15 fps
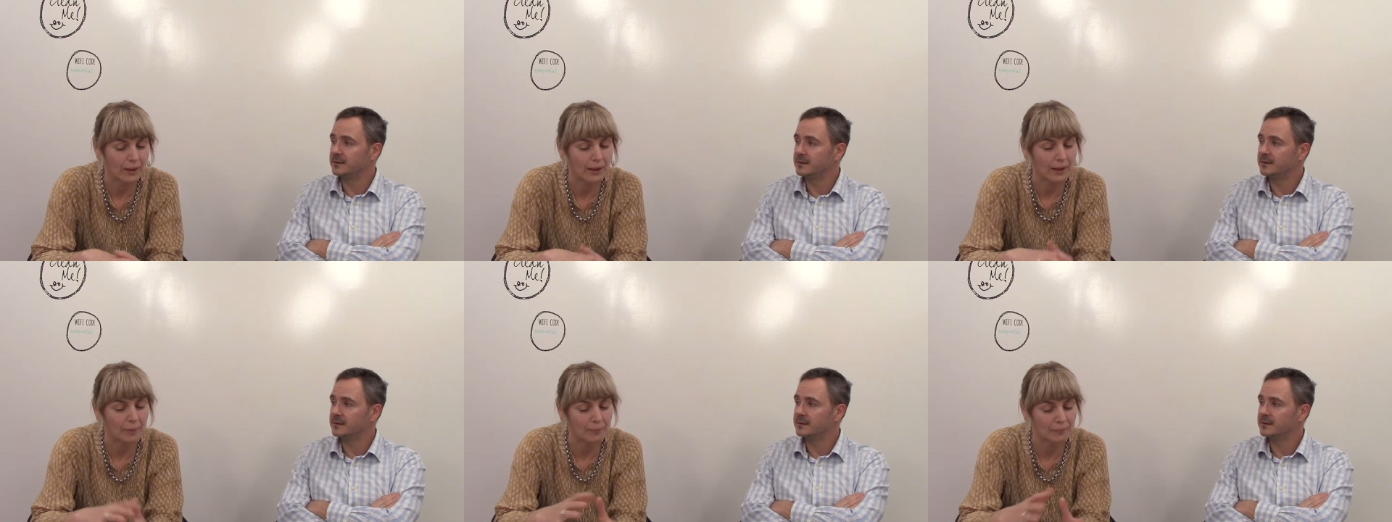
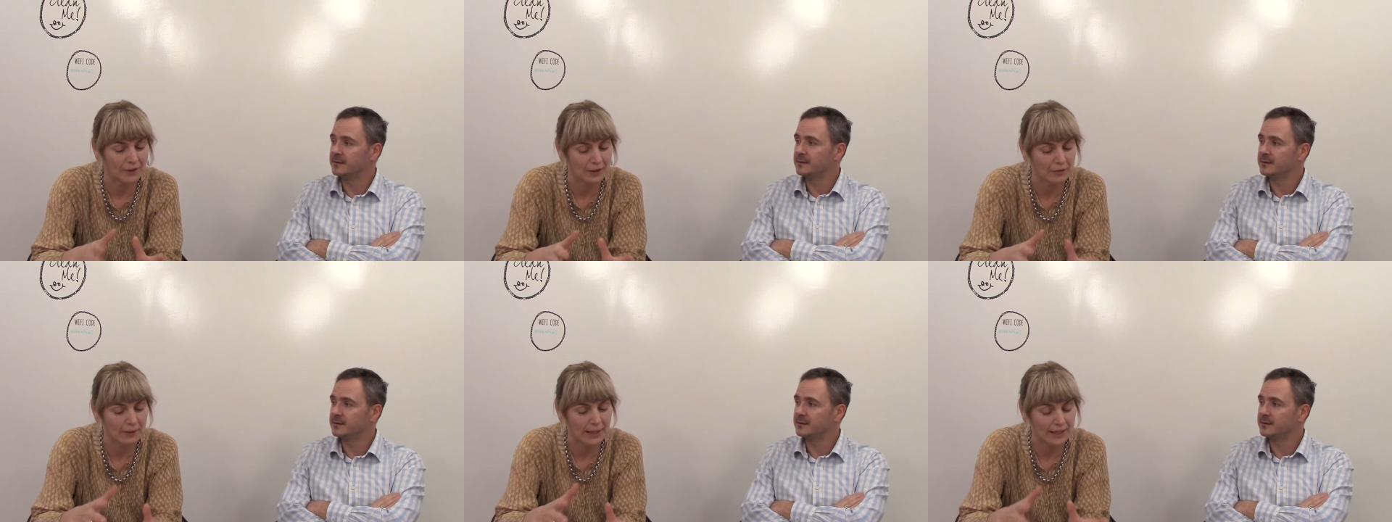Speaker 1: um,
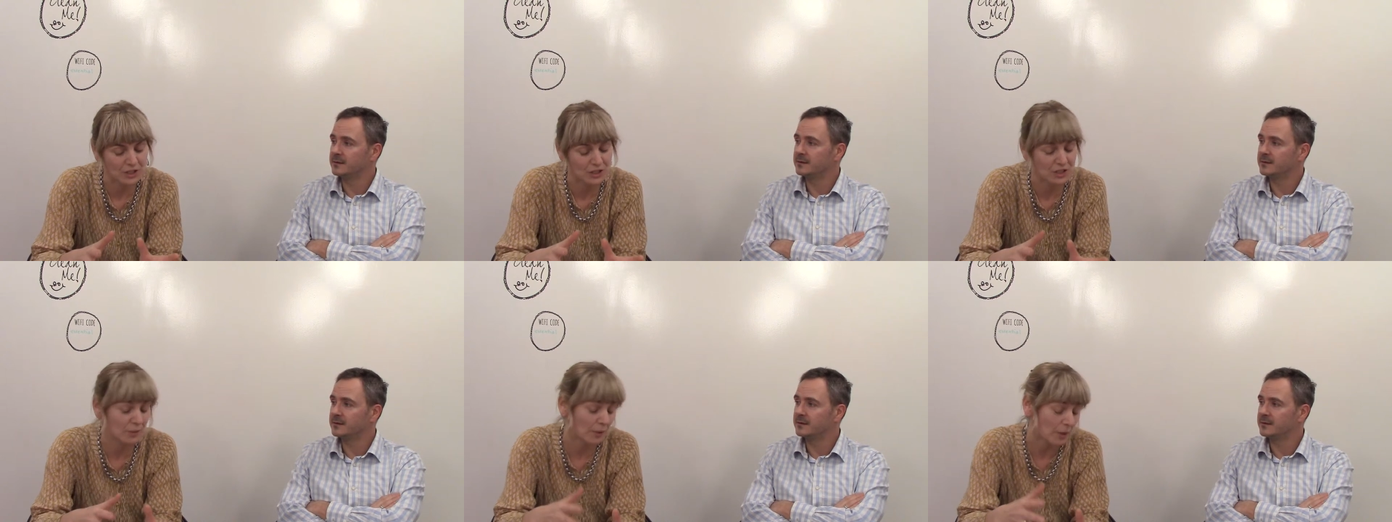in a
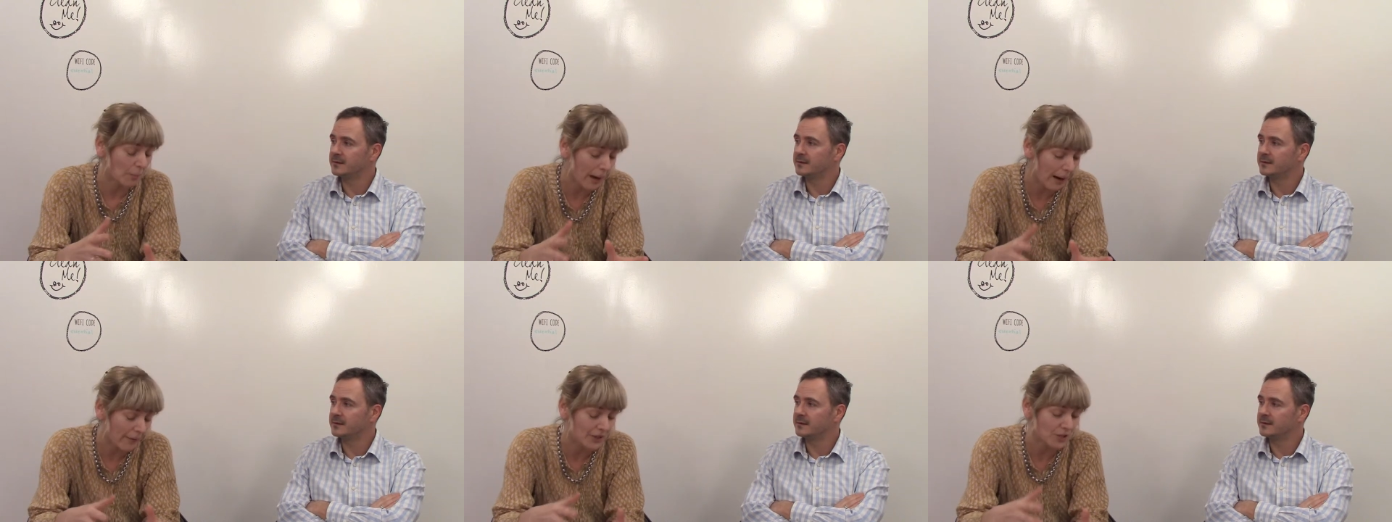relationship, in a
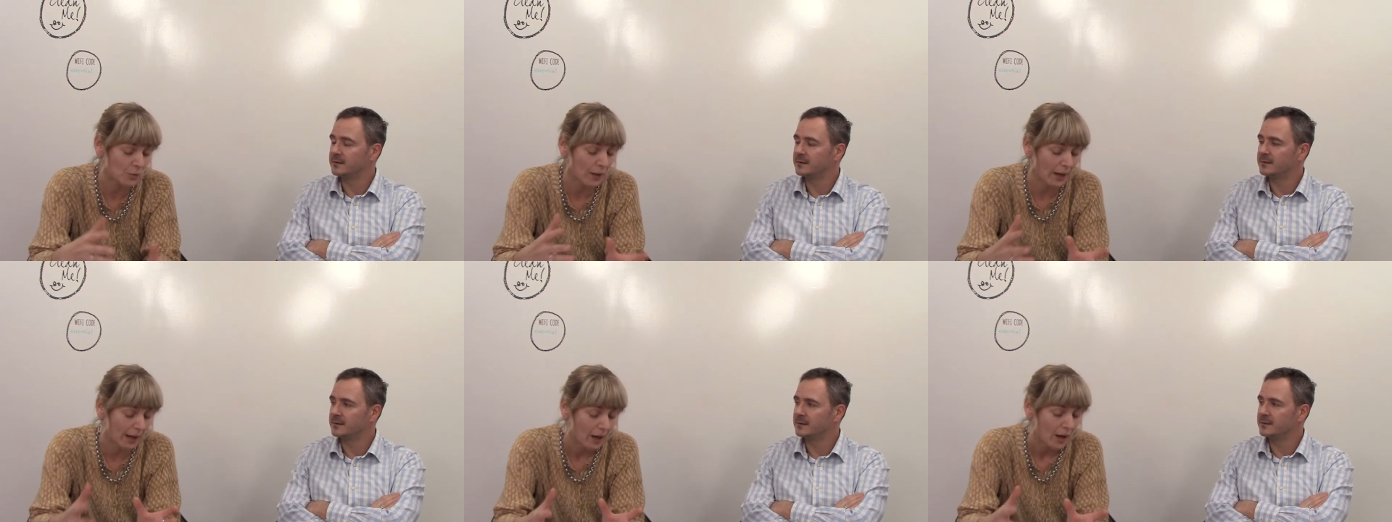marriage,
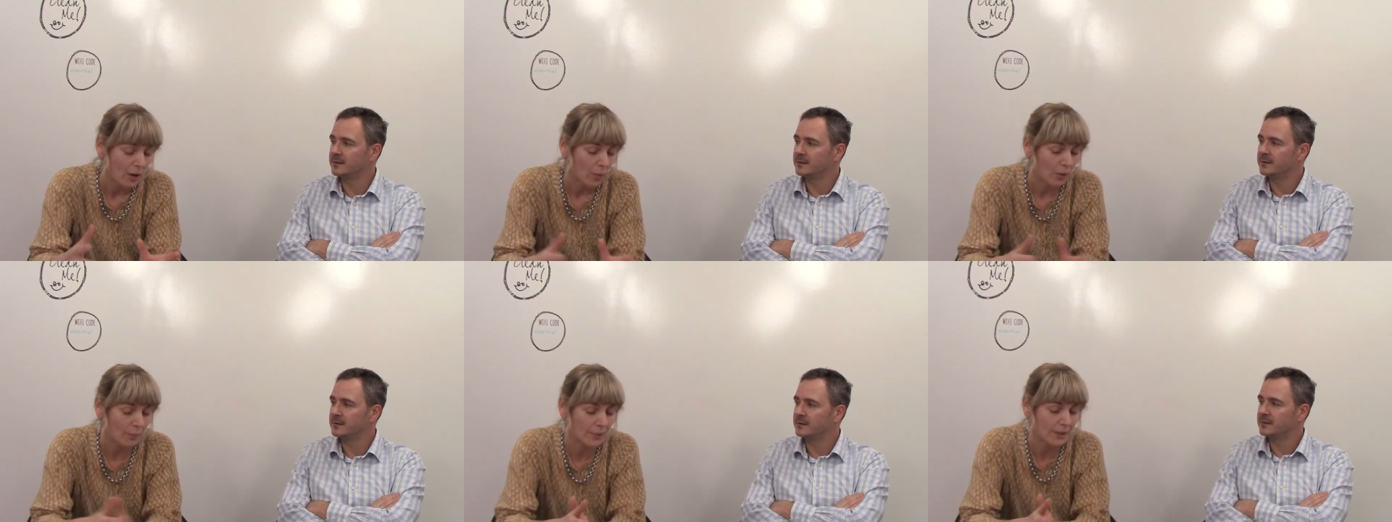where
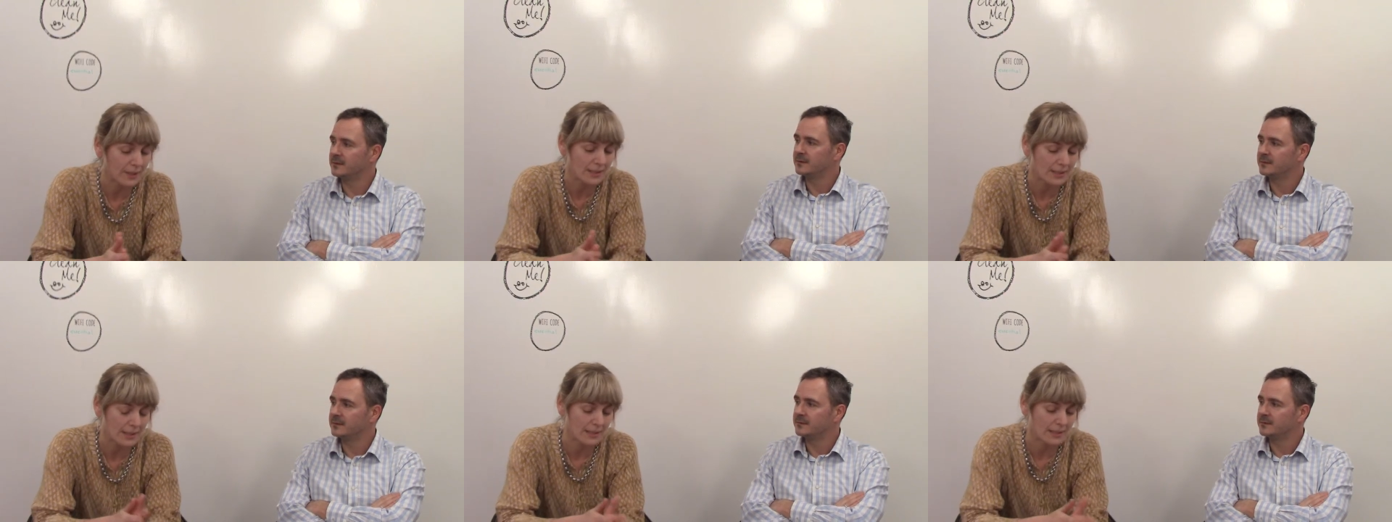one
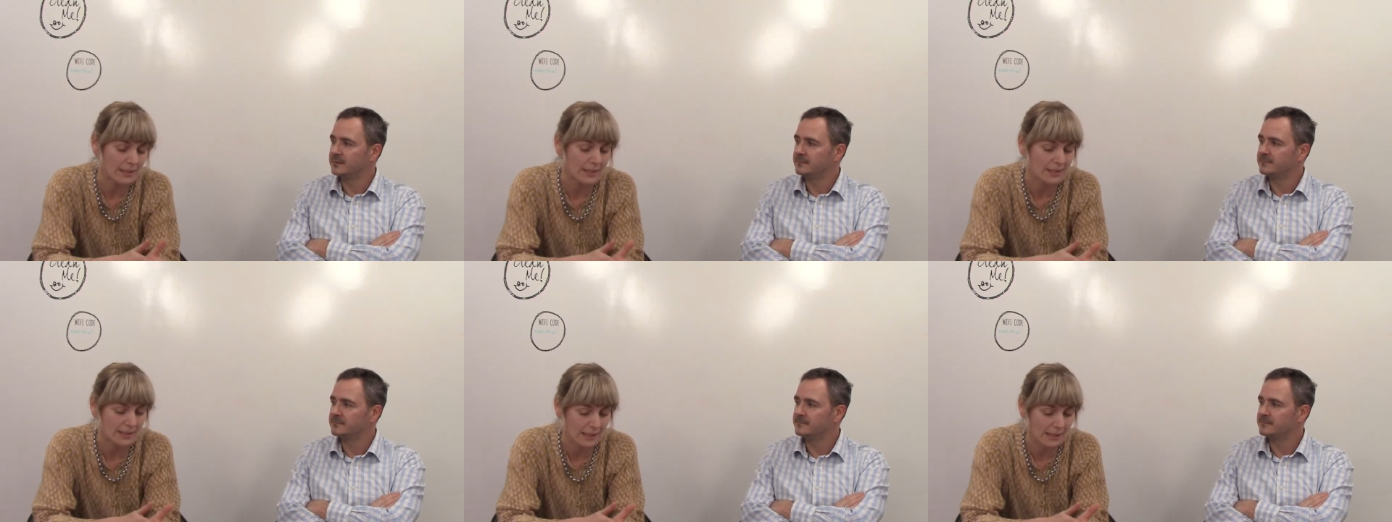person is,
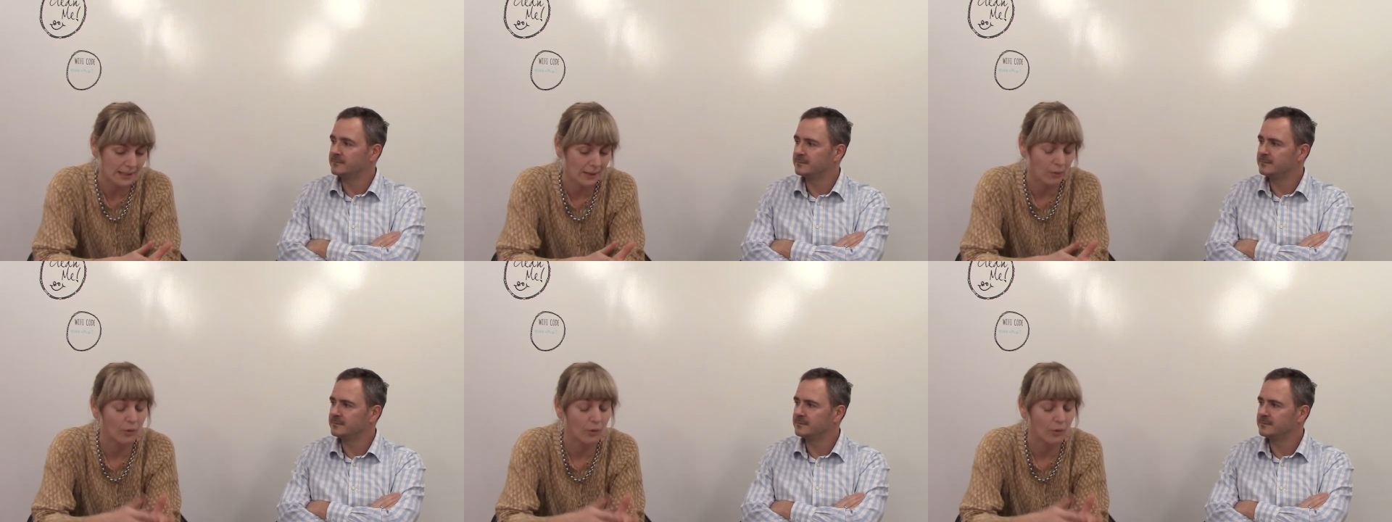is dealing,